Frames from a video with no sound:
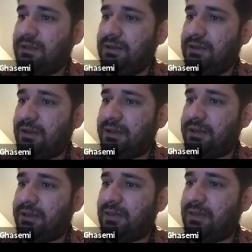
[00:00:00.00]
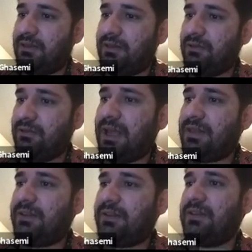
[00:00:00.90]
like this. So that's
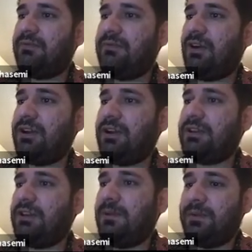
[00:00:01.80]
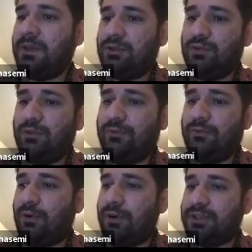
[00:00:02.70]
the reason we call it two
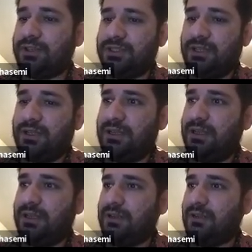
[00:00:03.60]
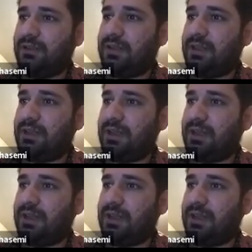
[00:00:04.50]
force. You see here,